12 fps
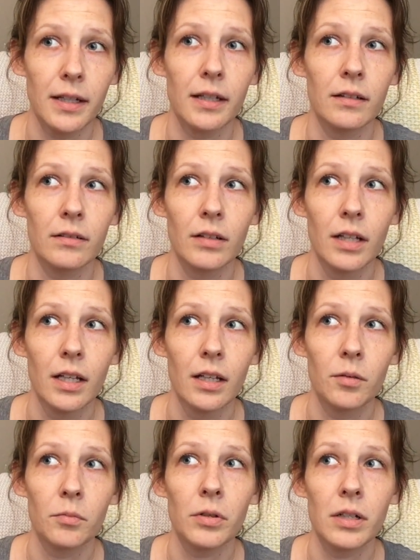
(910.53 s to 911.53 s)
and
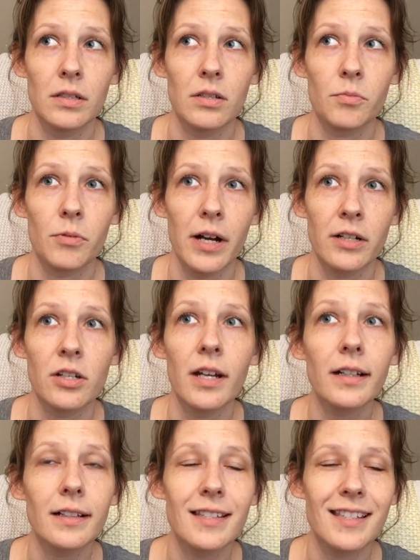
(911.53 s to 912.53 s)
put into
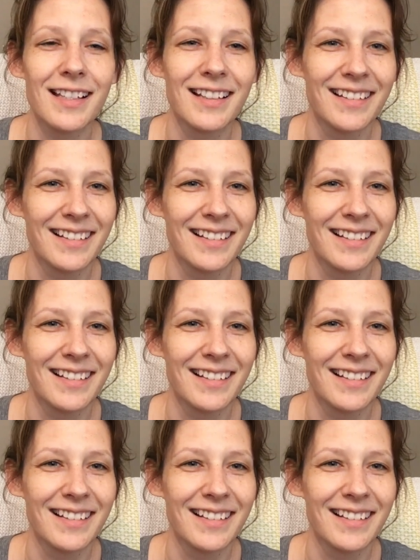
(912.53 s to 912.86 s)
projects.